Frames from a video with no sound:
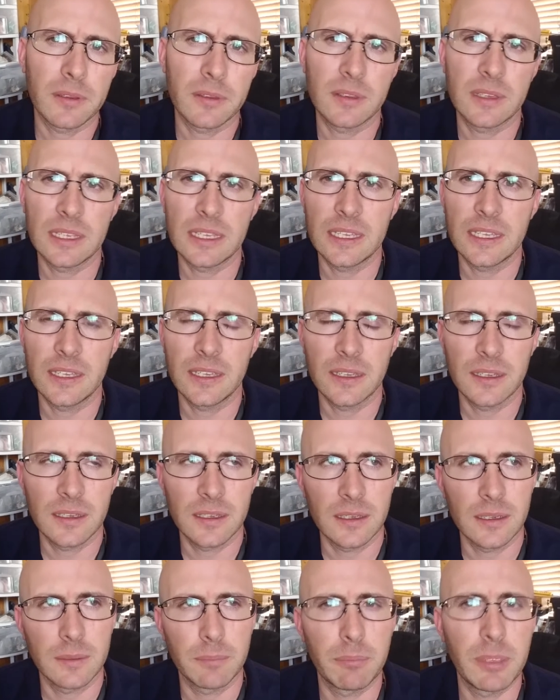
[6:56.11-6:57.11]

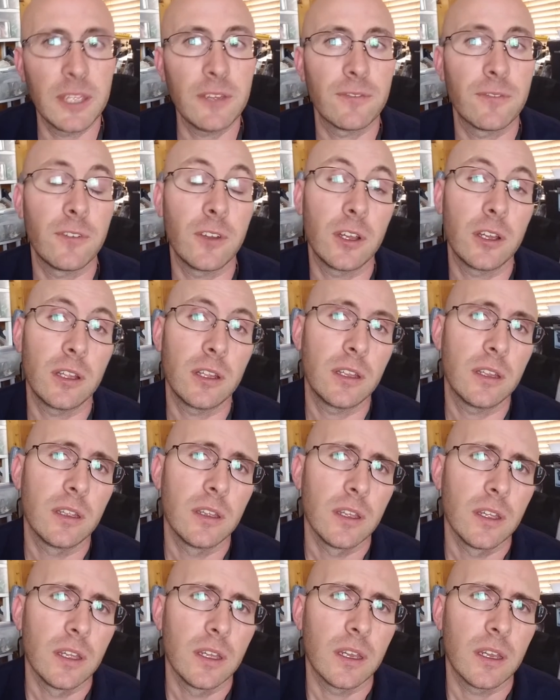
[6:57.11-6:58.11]
the pitfall
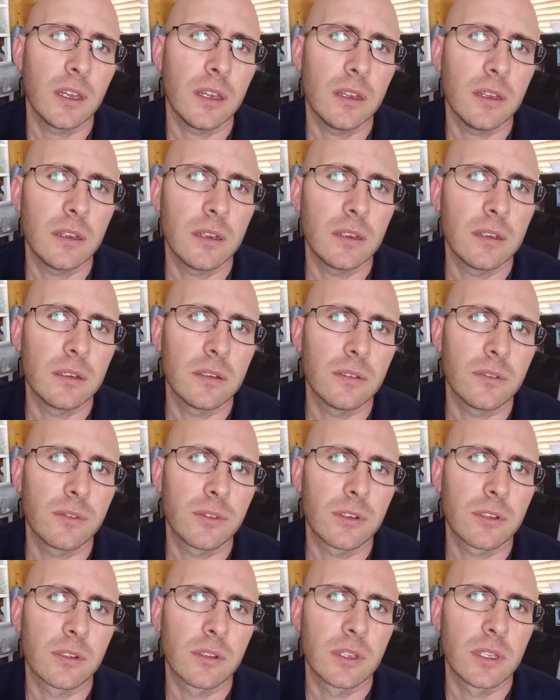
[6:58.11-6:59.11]
of
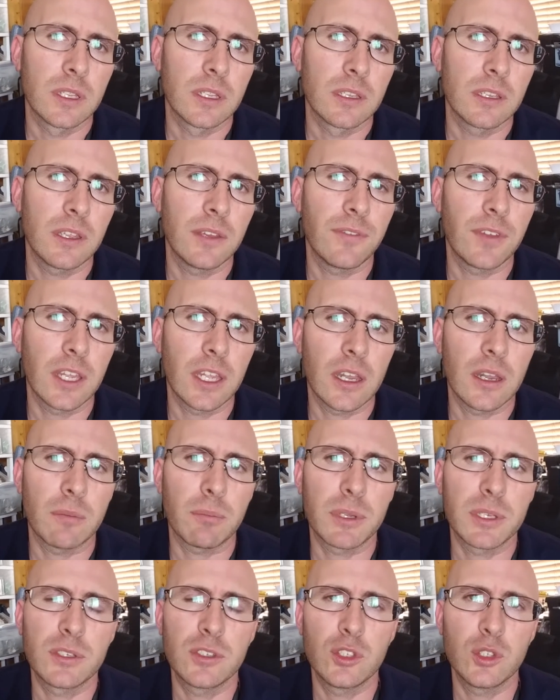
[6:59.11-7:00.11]
giving
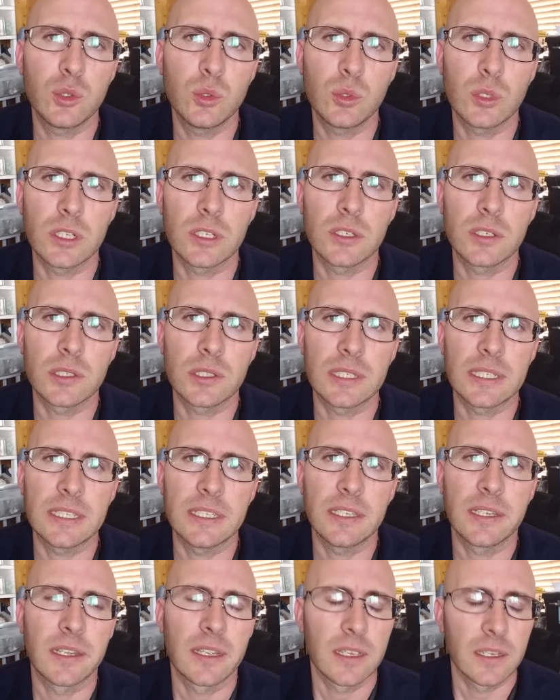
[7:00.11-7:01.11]
up too early.